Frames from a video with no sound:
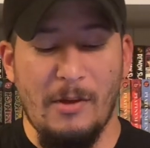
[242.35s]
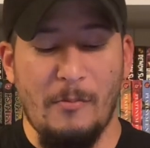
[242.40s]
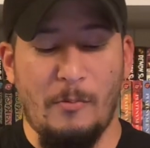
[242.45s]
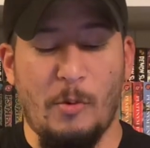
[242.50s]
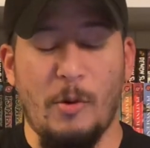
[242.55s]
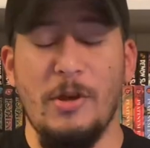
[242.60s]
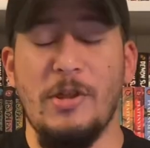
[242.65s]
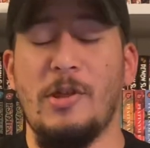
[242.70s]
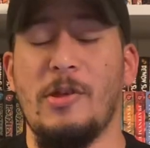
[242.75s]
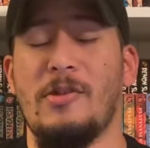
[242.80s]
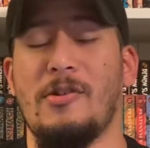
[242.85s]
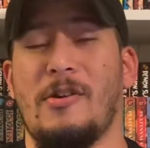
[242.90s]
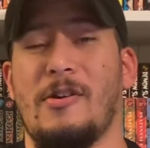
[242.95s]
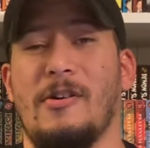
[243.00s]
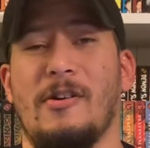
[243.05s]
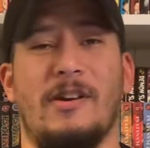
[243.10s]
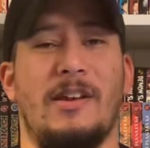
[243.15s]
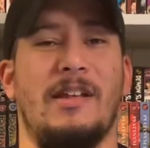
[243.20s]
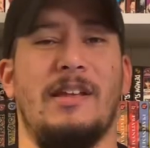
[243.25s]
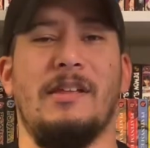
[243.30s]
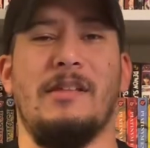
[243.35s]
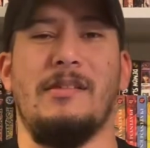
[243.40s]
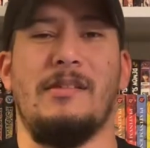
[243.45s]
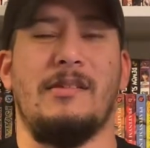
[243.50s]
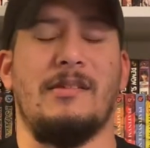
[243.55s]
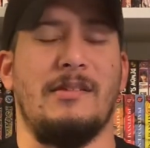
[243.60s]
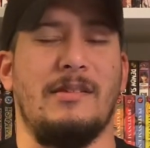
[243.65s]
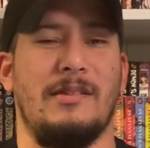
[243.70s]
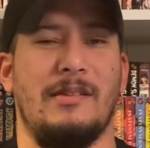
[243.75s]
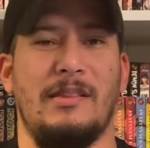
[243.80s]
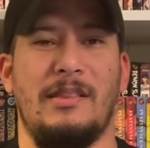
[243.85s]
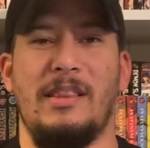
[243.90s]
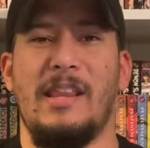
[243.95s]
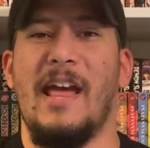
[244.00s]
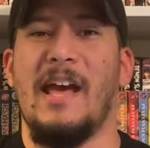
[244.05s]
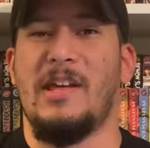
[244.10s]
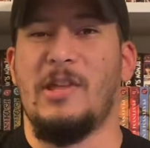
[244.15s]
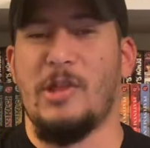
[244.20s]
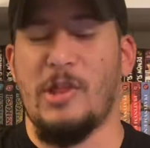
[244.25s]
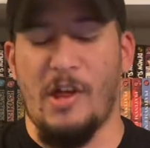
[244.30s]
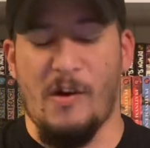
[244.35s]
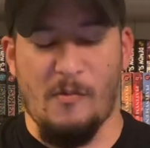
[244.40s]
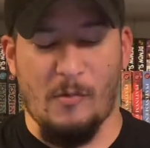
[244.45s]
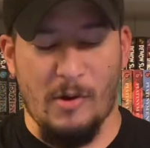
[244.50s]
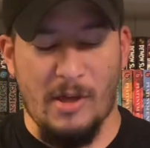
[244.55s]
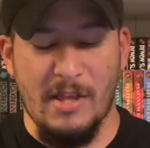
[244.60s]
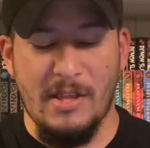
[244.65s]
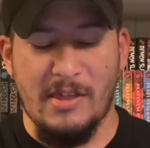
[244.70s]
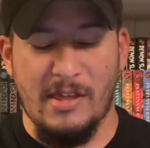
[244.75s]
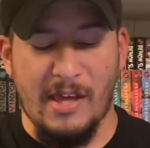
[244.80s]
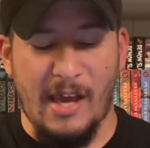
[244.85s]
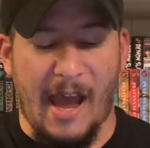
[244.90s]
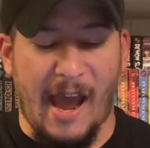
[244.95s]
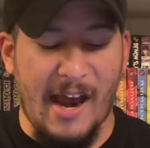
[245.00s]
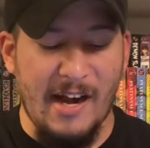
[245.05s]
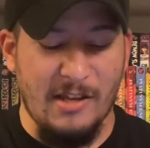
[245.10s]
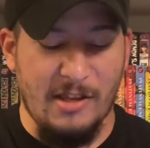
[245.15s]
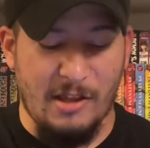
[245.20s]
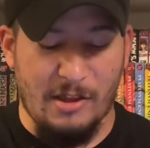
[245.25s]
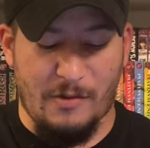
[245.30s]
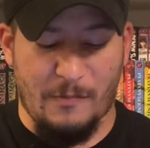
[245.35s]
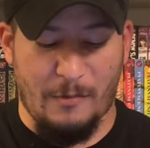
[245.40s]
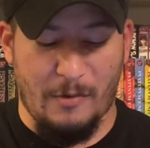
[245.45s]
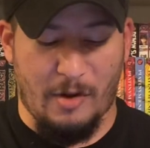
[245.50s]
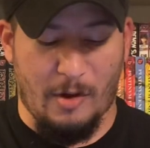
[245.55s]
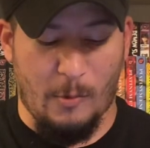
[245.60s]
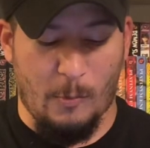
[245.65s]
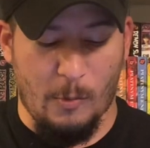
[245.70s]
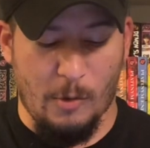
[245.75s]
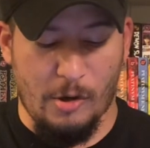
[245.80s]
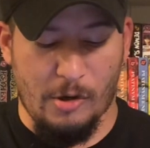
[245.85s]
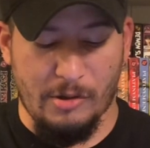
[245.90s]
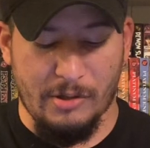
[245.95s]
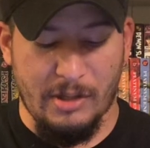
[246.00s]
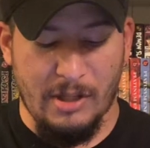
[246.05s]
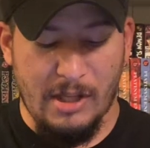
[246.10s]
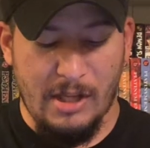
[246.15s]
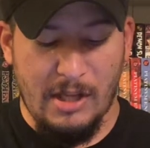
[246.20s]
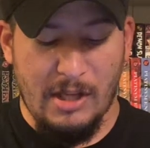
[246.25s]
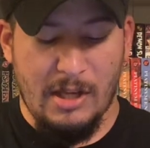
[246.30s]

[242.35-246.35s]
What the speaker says: Boichi's art is next level. It's out of this freaking world.